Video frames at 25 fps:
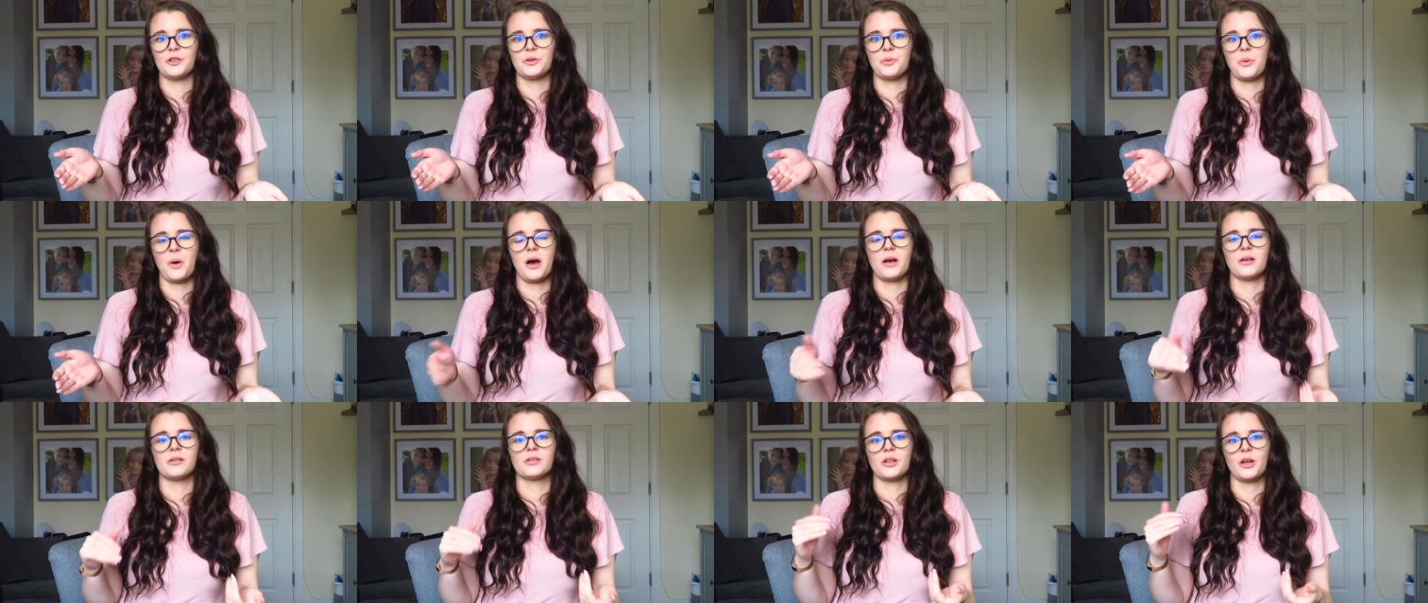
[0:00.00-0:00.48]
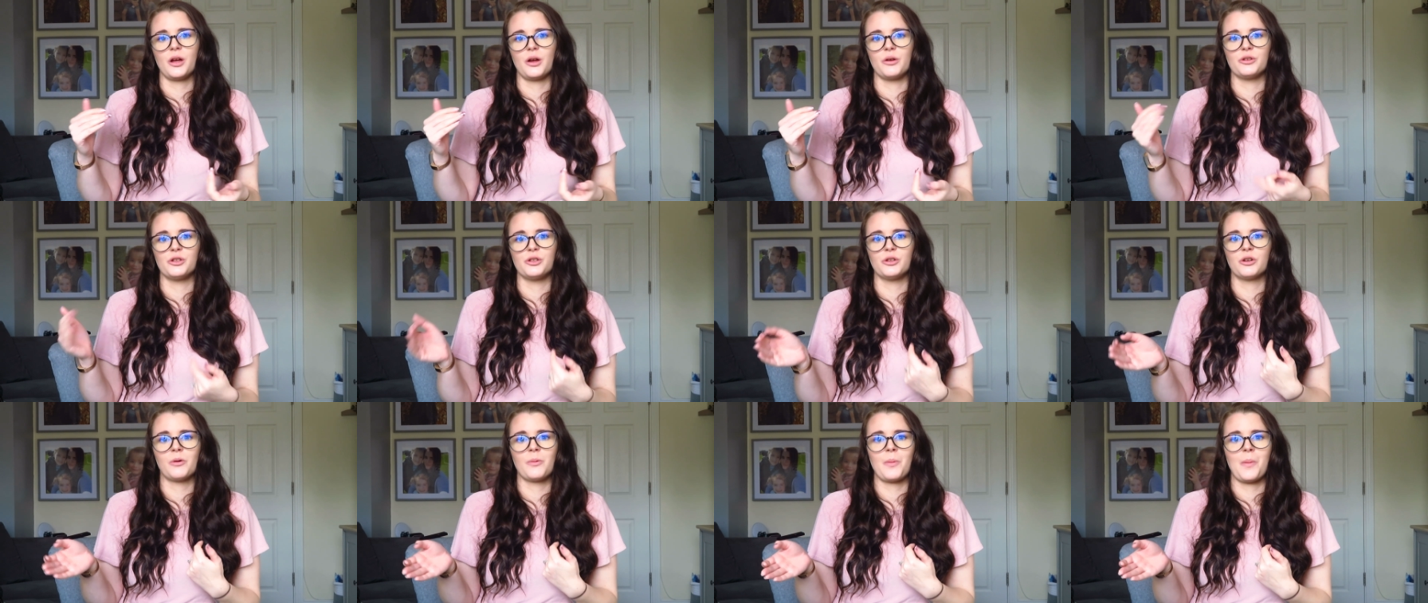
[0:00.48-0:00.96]
as well. So
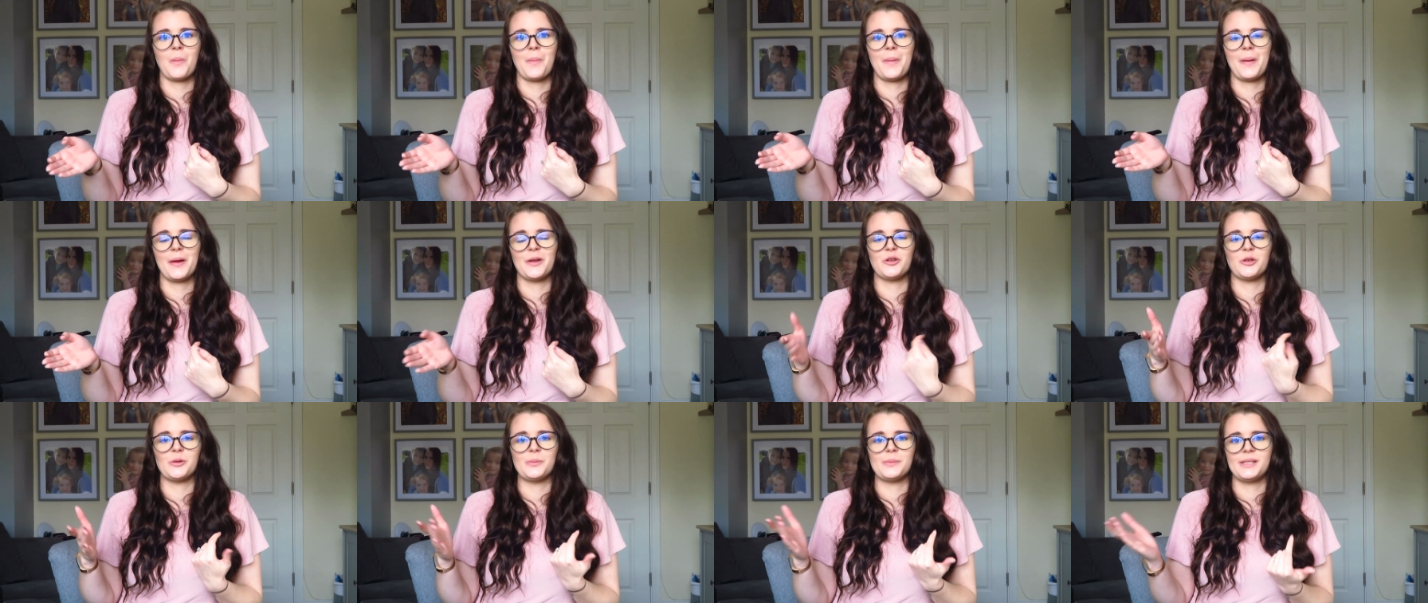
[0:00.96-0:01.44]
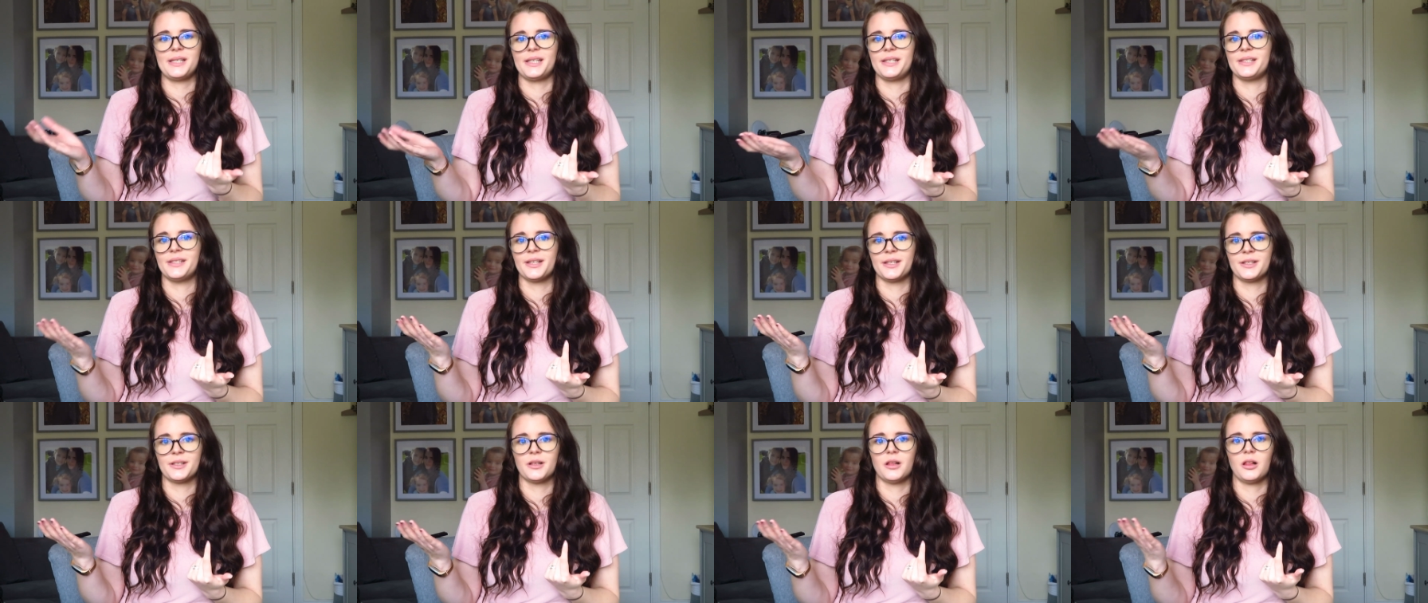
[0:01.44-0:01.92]
she'll come in the bedroom, say
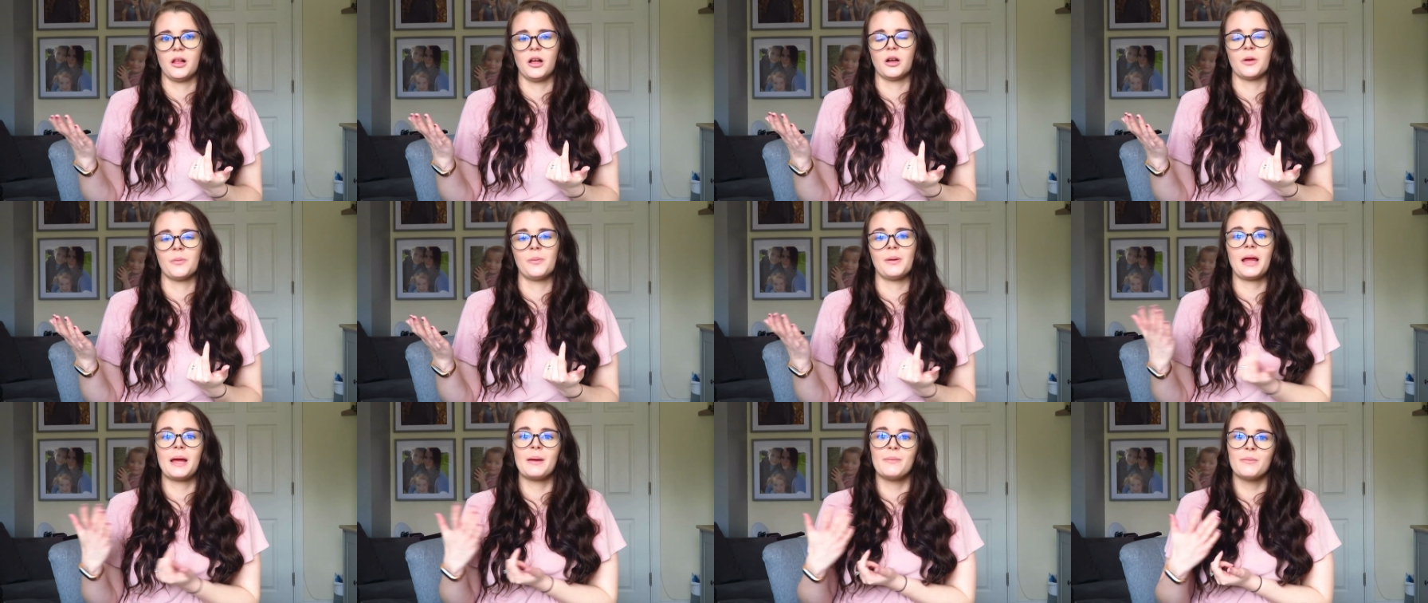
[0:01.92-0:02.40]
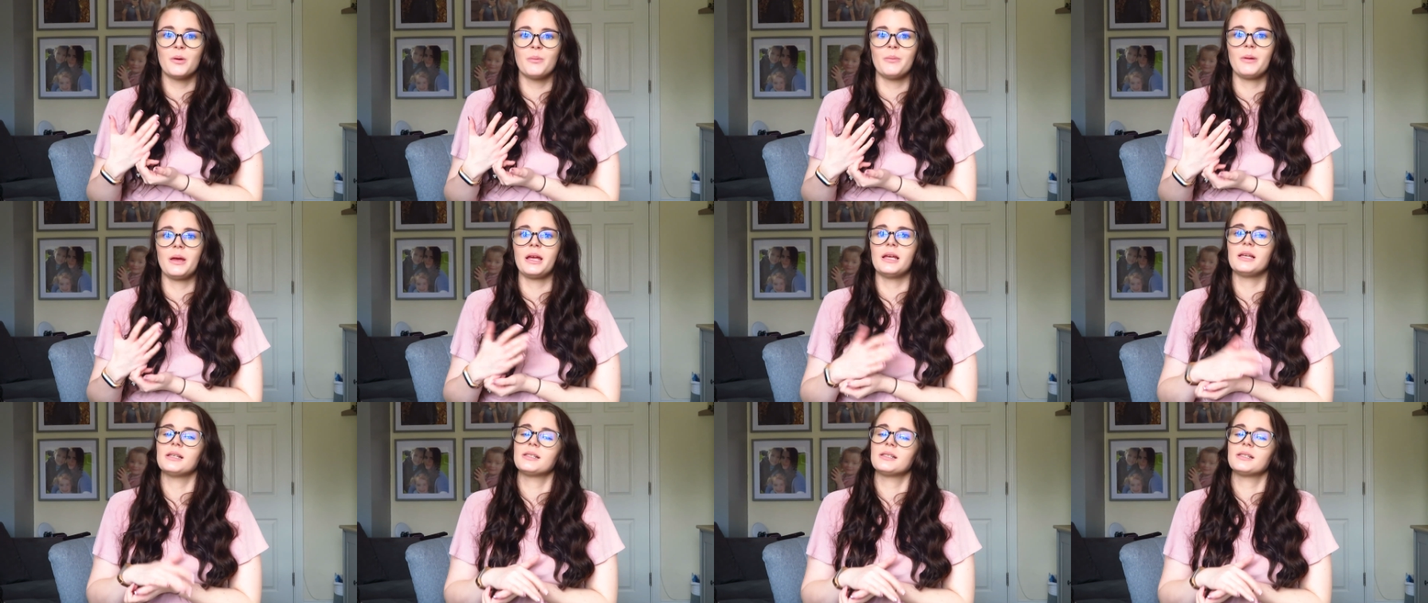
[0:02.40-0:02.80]
6 o'clock, and be like, Mummy,